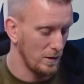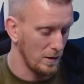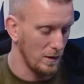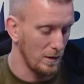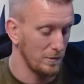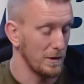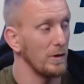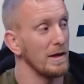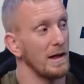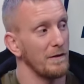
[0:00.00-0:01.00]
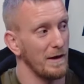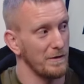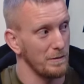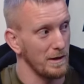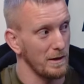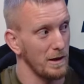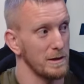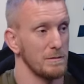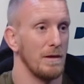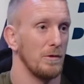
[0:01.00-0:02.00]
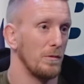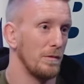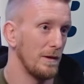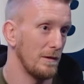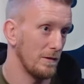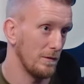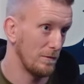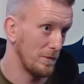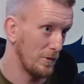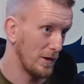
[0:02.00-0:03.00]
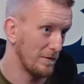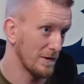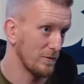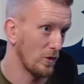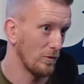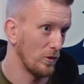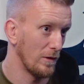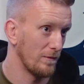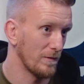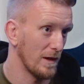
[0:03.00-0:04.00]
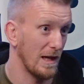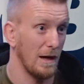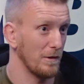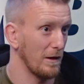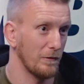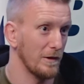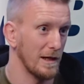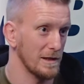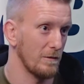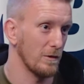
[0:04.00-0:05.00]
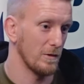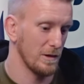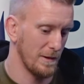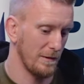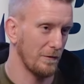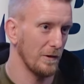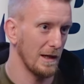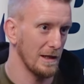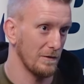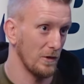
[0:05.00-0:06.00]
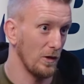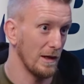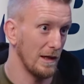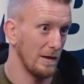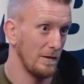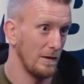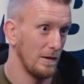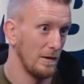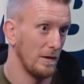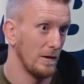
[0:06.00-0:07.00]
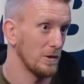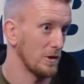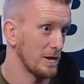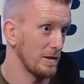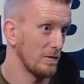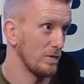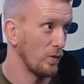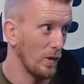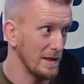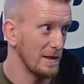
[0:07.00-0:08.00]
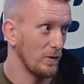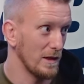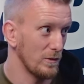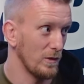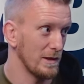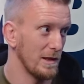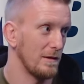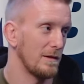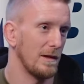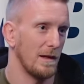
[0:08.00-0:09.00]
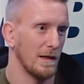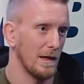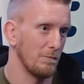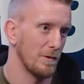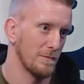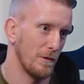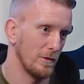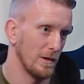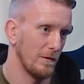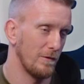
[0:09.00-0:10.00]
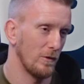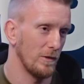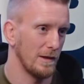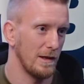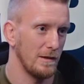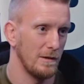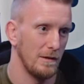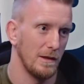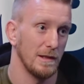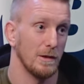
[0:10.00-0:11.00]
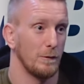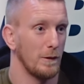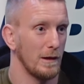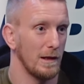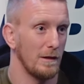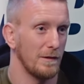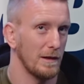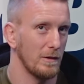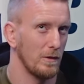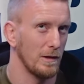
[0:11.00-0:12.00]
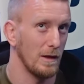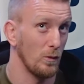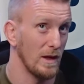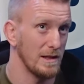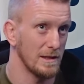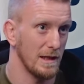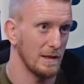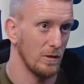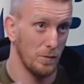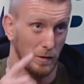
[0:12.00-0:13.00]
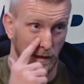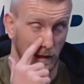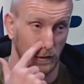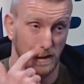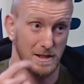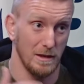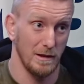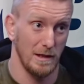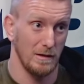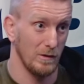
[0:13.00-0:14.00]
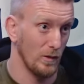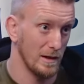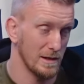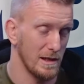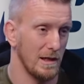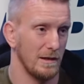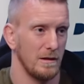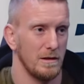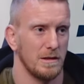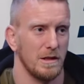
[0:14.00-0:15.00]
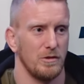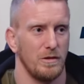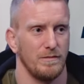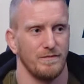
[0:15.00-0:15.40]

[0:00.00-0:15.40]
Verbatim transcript: Uh, don't eat anything after midnight because maybe you'll be, be put in for tomorrow morning. And that happened like three days in a row. So I spent three days of not eating, just waiting, waiting, waiting, and then getting postponed to the following day until finally, I think, on the Wednesday. So I broke my leg on the Sunday. The Wednesday I had the surgery.